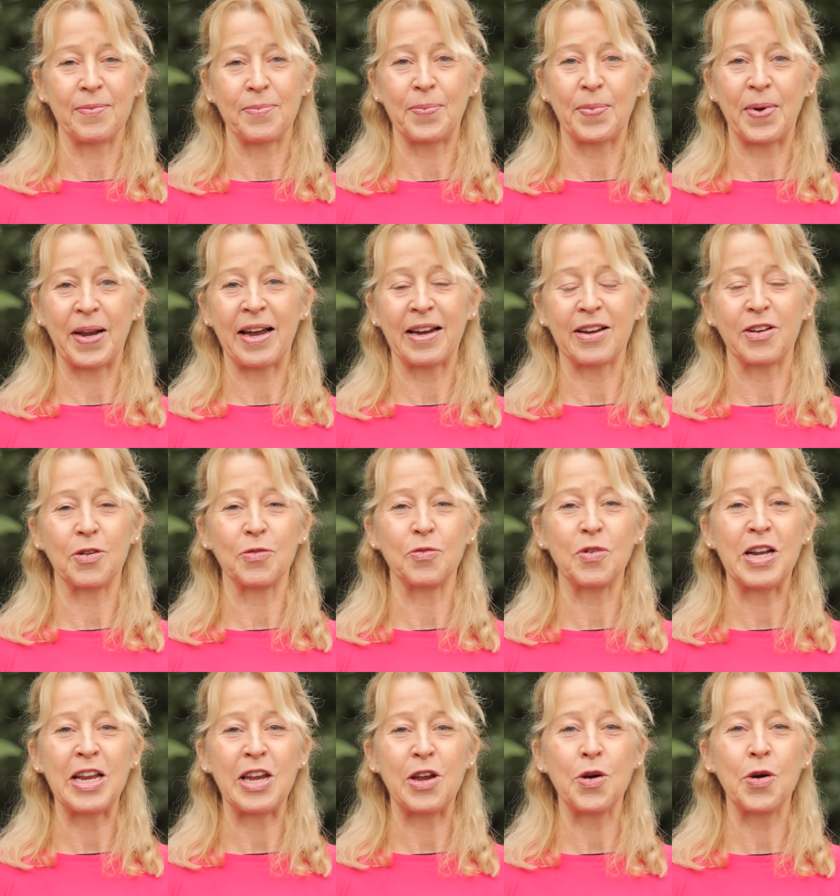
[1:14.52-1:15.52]
But I got
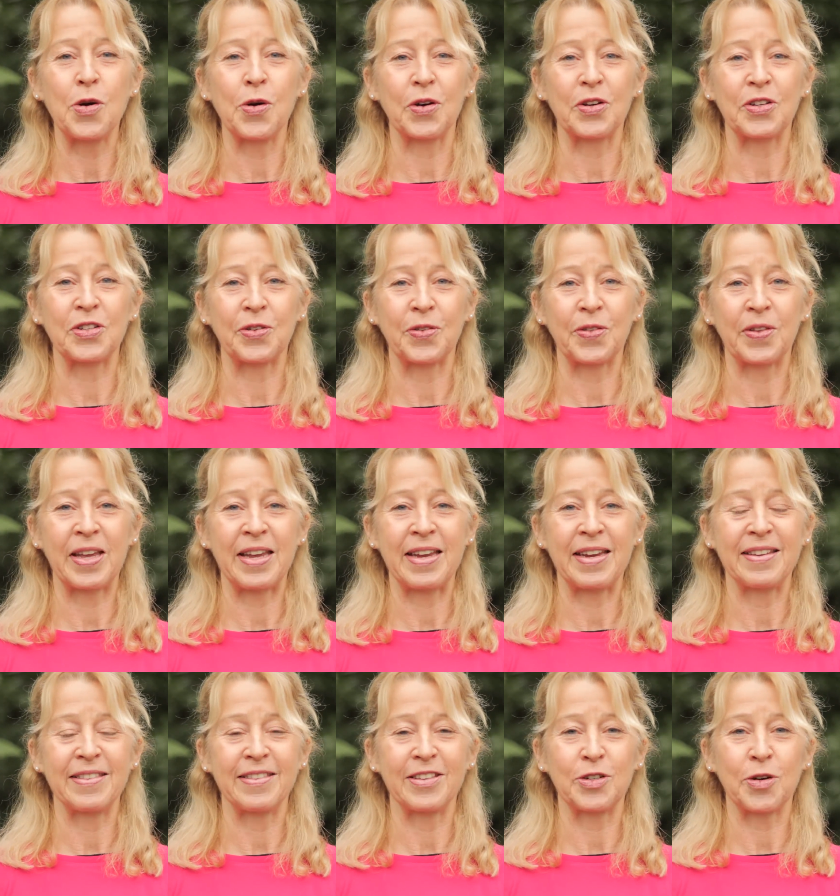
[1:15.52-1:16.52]
really hooked on the,
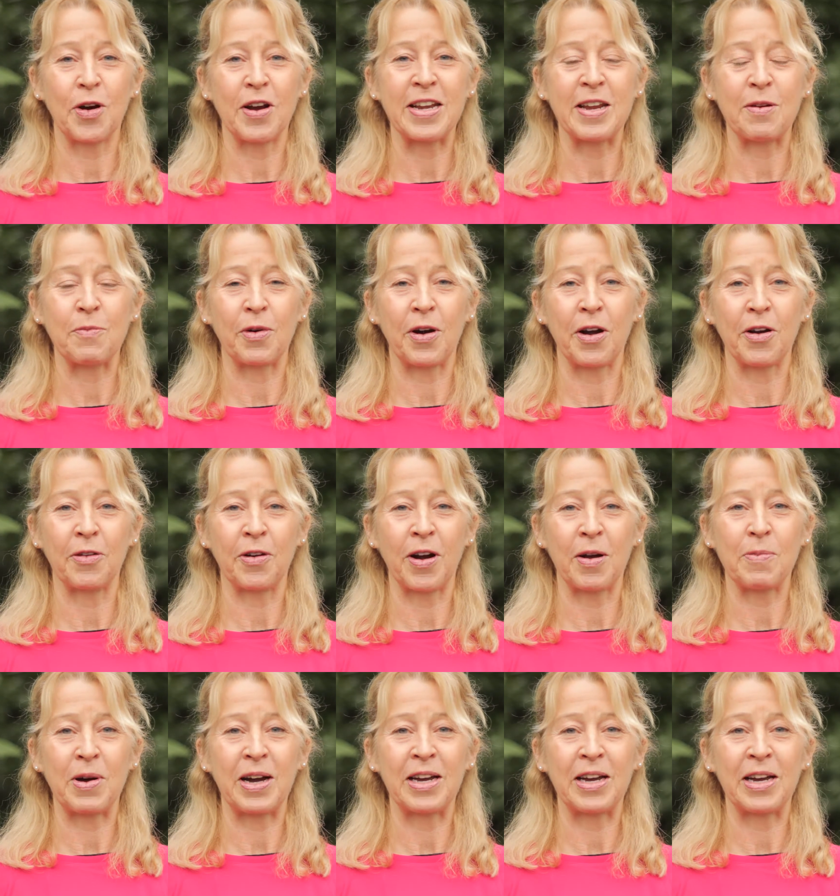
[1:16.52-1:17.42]
the training programme.